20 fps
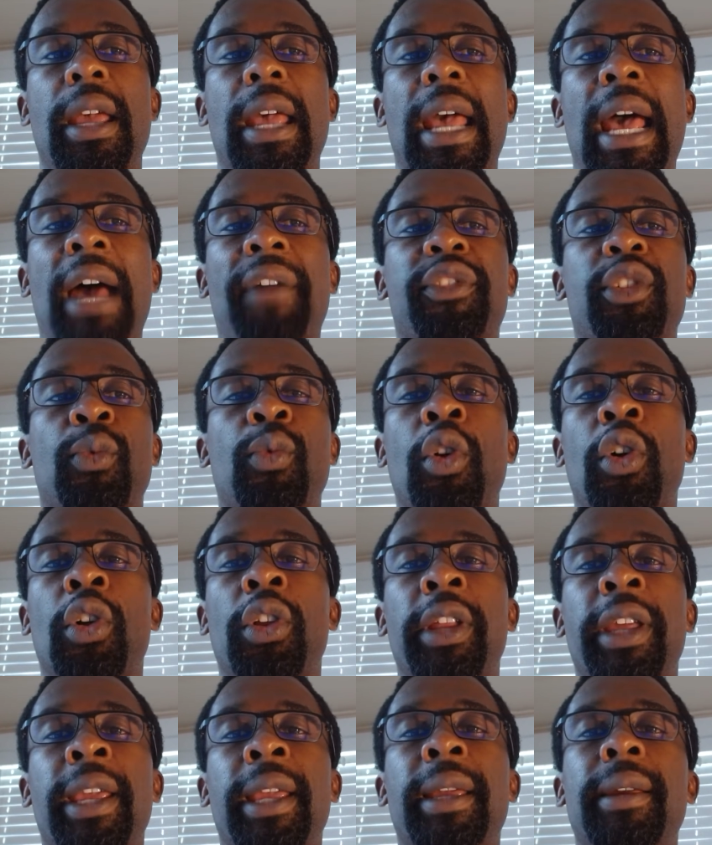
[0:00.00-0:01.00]
After
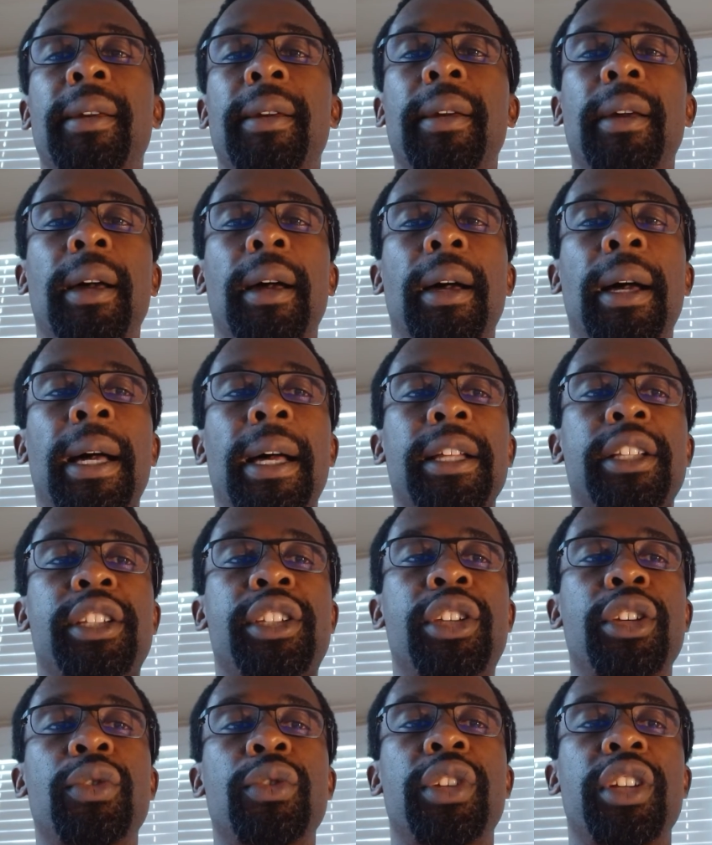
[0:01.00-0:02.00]
rolling
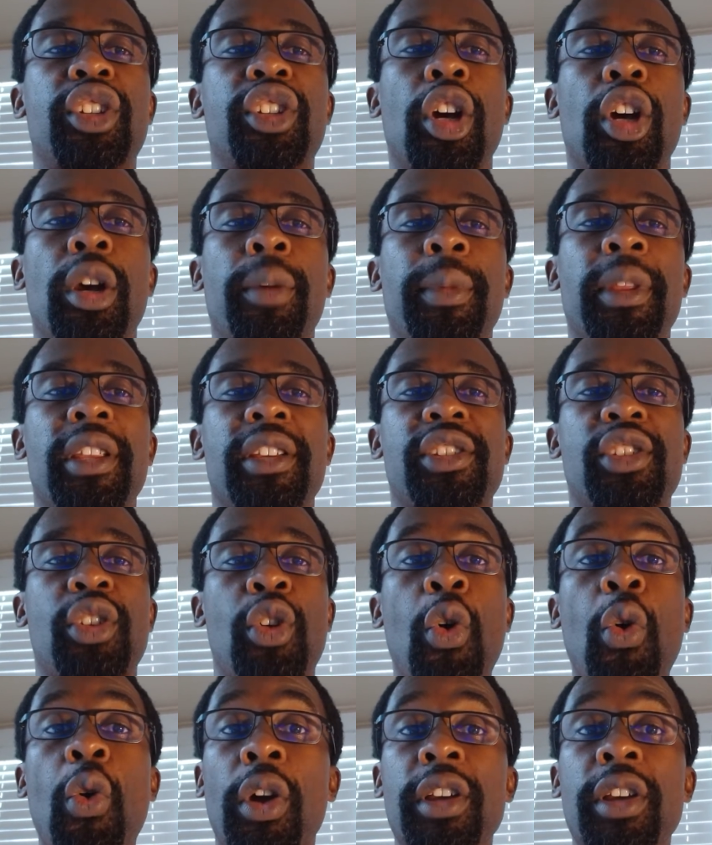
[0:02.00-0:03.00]
to determine the
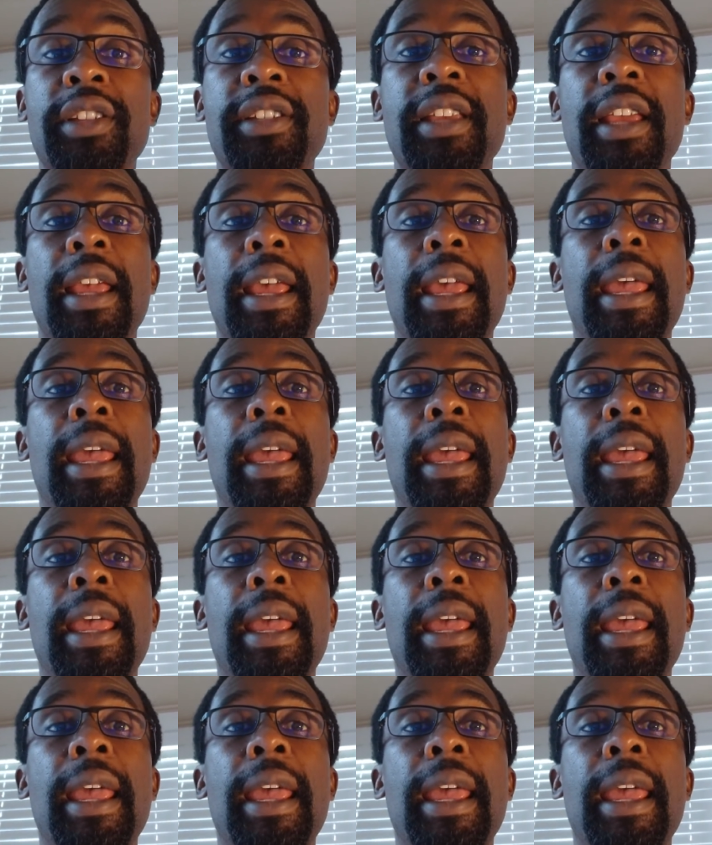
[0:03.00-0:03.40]
scores,